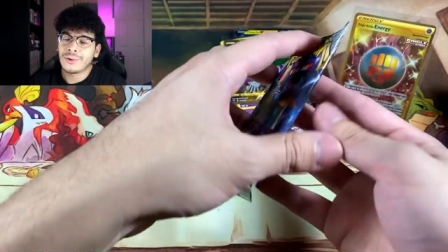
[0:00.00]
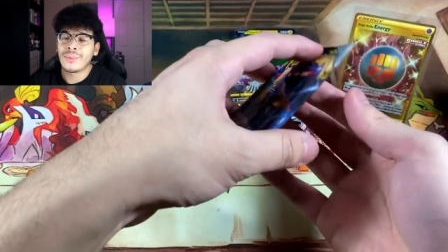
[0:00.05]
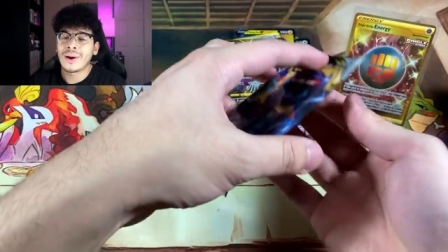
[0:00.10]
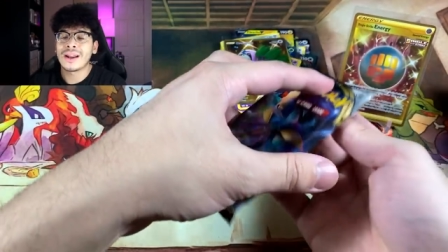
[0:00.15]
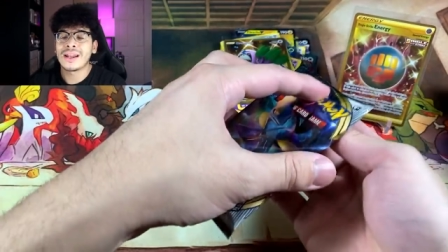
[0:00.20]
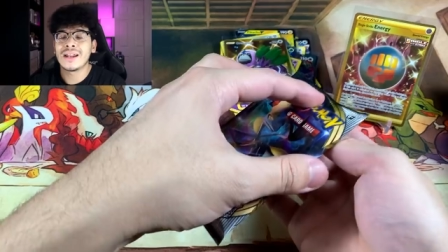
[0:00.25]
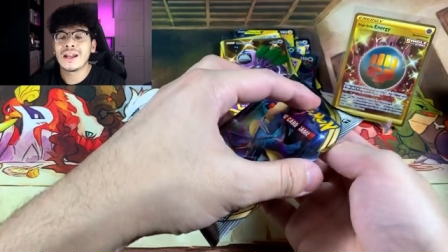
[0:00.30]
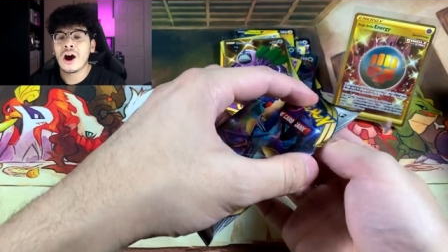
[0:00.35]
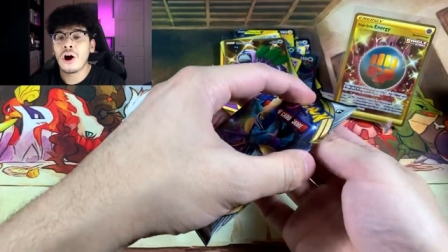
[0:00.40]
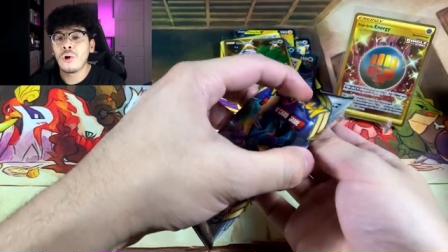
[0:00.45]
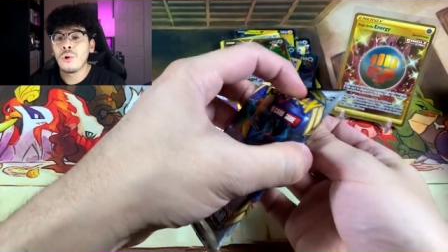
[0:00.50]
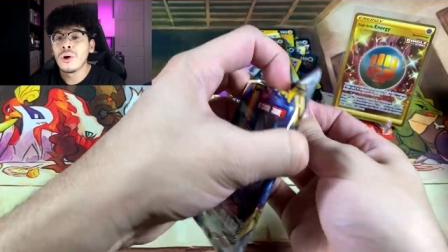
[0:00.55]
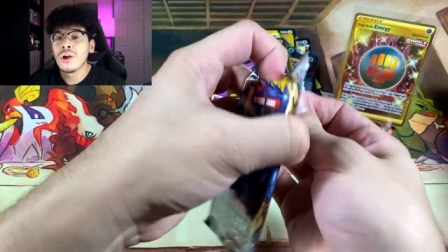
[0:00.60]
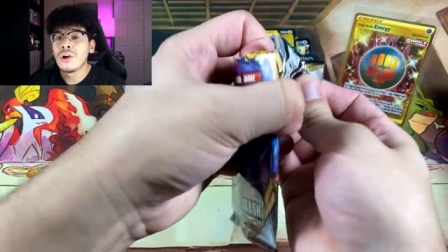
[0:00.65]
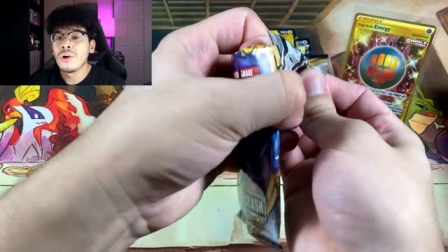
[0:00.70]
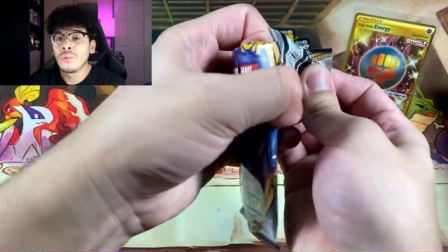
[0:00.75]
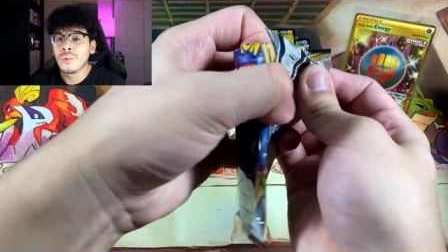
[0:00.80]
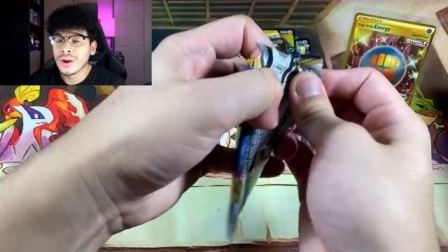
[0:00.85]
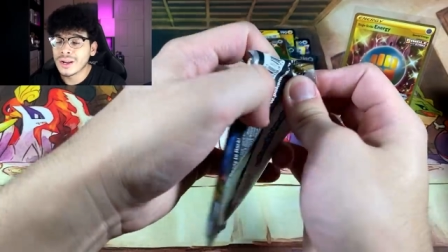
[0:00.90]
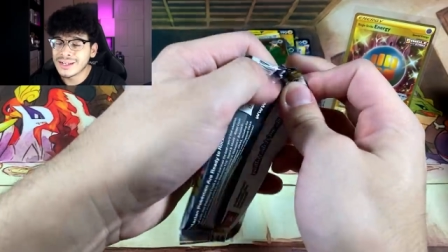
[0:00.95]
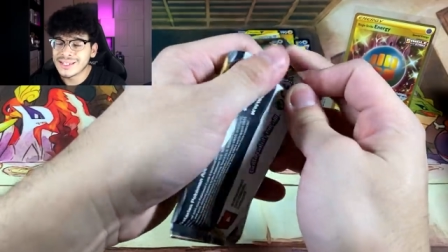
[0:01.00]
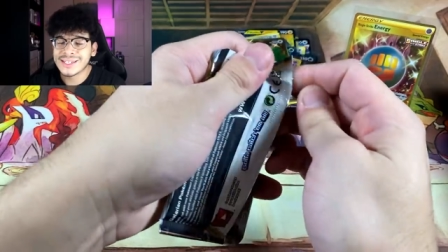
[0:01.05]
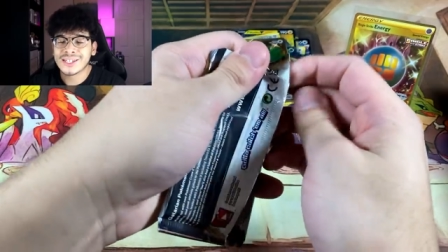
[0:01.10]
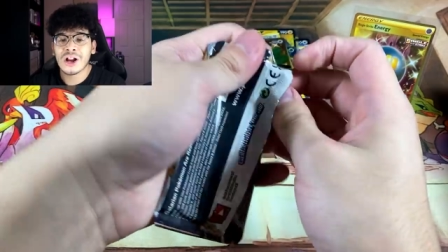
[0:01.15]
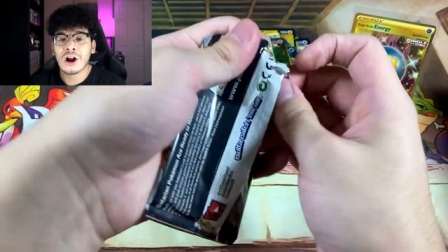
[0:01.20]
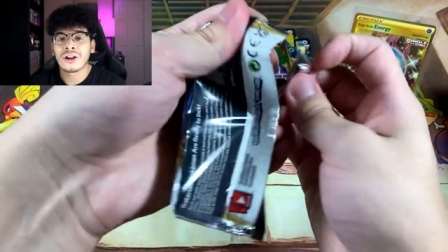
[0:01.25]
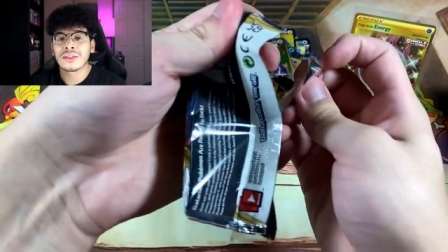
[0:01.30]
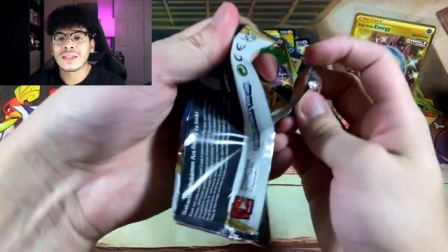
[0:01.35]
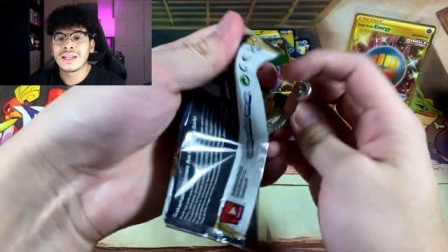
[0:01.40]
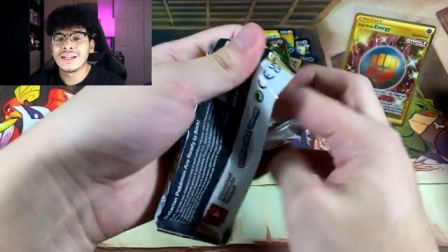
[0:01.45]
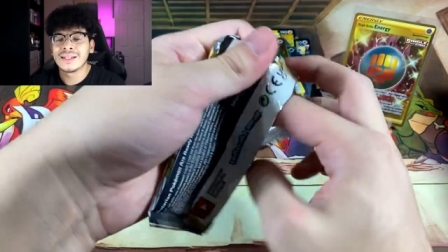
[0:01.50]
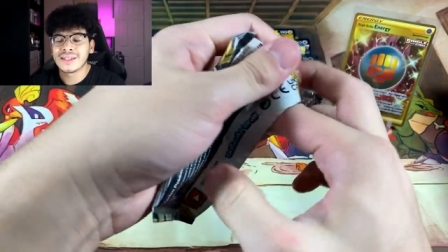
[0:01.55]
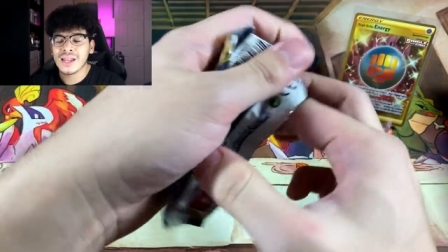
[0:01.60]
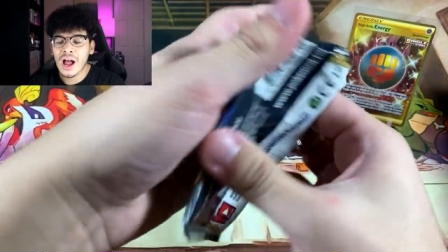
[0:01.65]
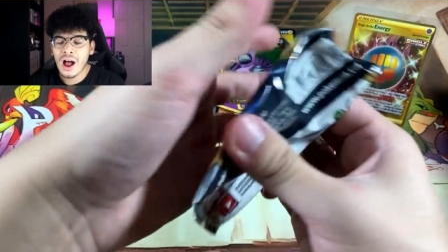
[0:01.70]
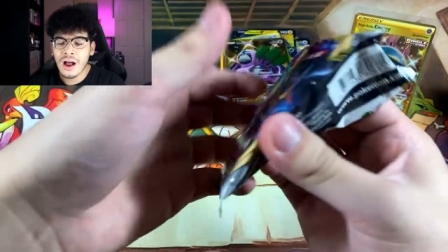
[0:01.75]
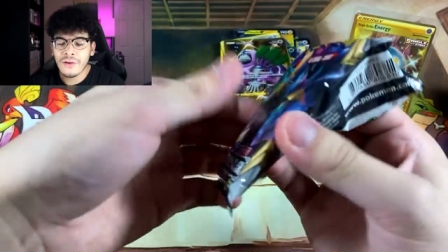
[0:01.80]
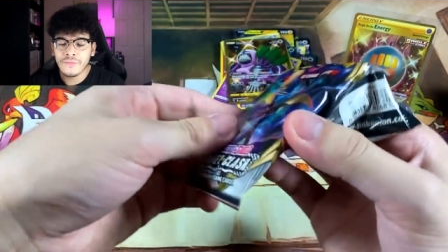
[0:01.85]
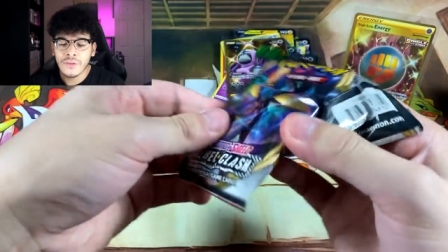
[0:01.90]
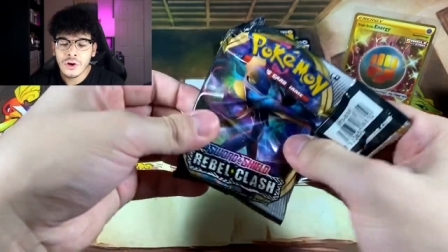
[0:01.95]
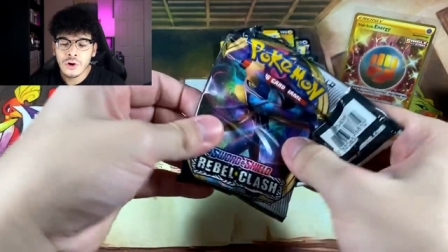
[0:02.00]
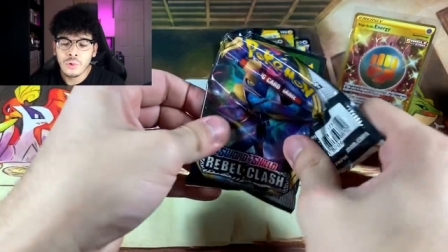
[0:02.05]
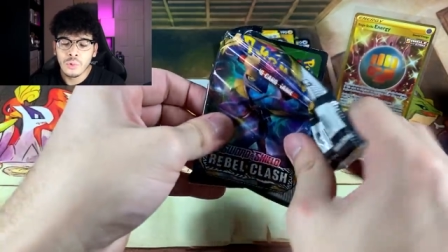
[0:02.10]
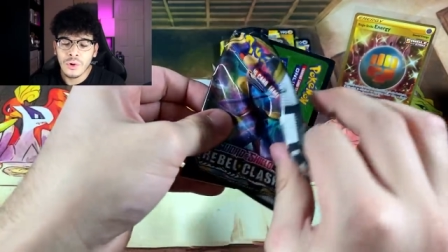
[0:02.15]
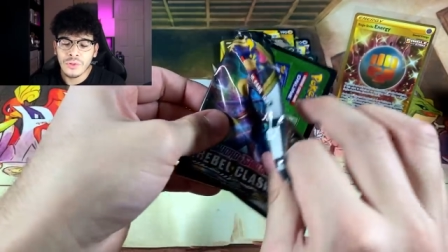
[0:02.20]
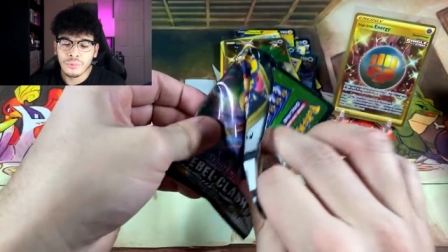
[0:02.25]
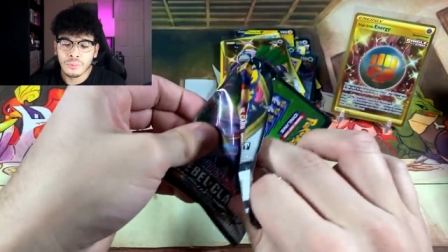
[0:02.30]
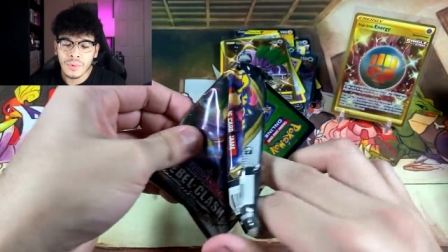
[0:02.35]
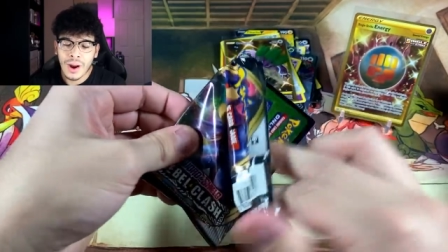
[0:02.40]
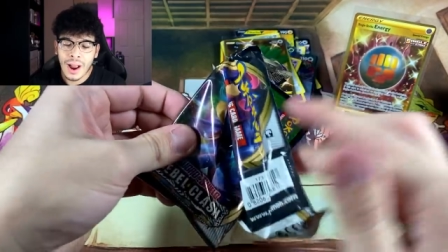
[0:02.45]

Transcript: already know, we're gonna start things off with